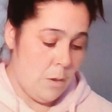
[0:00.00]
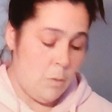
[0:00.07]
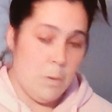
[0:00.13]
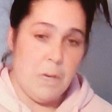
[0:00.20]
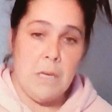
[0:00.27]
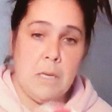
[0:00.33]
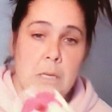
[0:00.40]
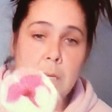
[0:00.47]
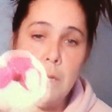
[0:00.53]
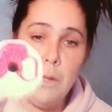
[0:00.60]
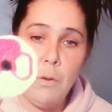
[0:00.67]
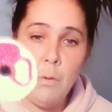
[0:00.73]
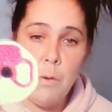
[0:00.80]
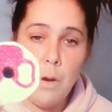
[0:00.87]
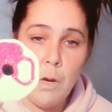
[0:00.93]
we
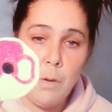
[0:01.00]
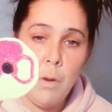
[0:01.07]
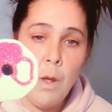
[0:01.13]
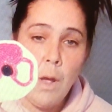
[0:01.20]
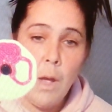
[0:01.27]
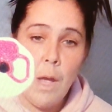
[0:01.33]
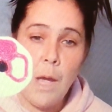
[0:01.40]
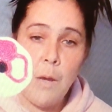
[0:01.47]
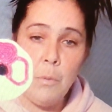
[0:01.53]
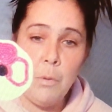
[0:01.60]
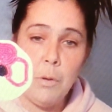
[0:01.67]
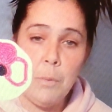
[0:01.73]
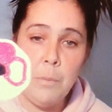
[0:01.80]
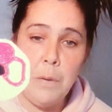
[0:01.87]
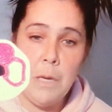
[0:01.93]
continue on and
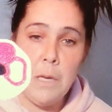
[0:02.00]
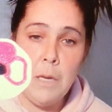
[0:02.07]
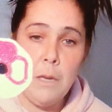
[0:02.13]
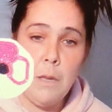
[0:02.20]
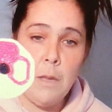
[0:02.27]
we'll bead